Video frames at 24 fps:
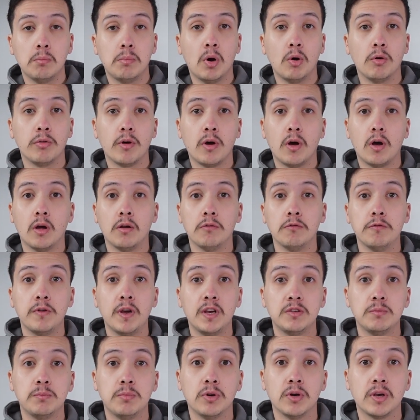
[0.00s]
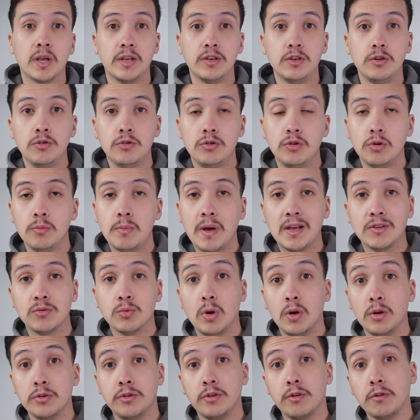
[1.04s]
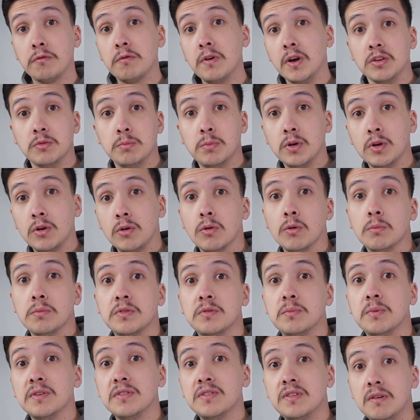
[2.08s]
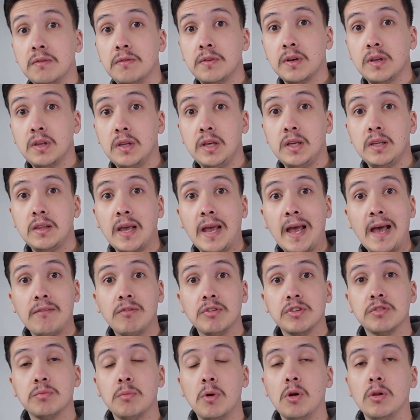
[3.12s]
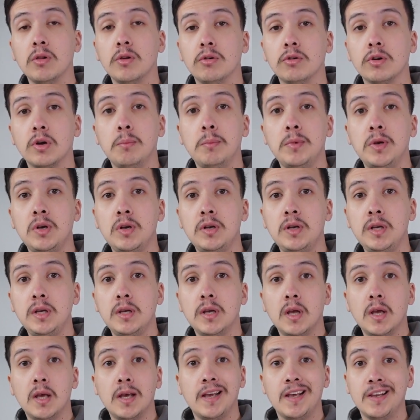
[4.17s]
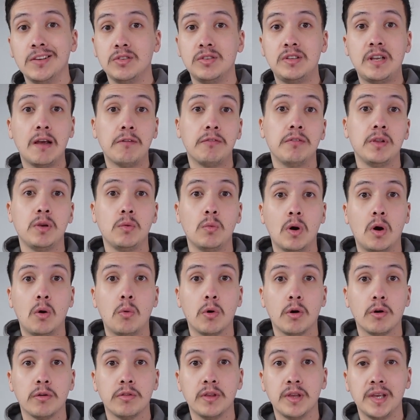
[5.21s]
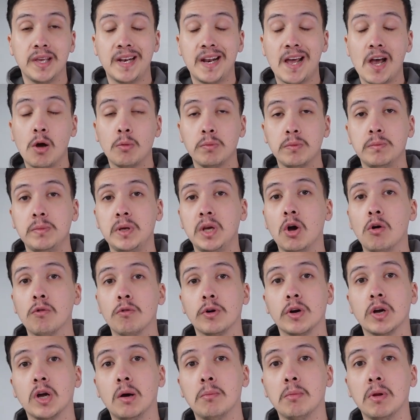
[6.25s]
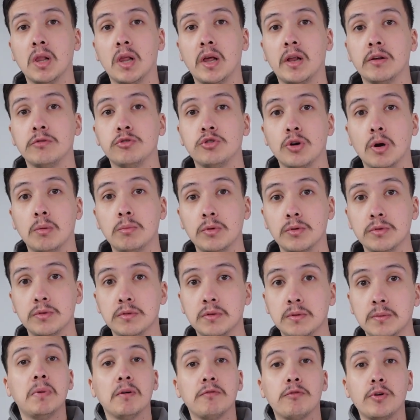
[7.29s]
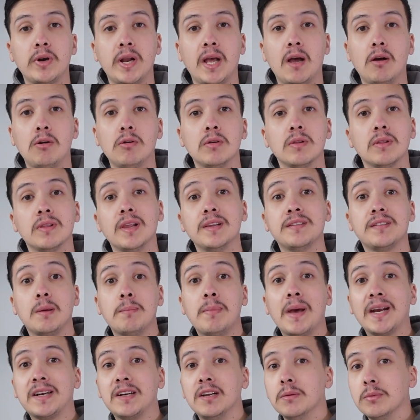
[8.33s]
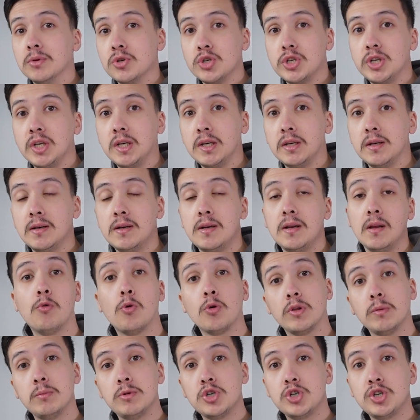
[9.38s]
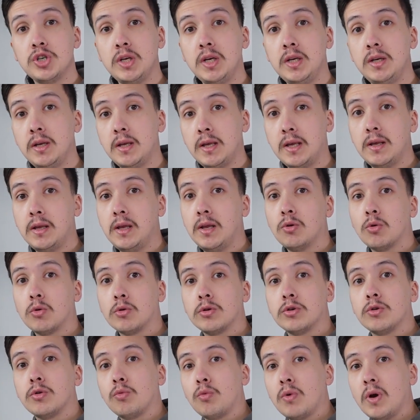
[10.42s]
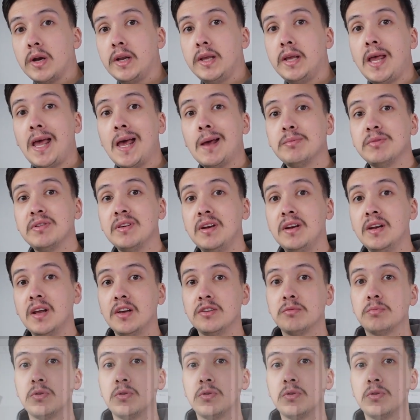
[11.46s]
both on Facebook and YouTube, as well as their Facebook group specifically, they have a small little community, is definitely well worth it and helped me overcome a lot of troubles. But for now, let's get back to the machine. For the machine, in order to run it, Epson does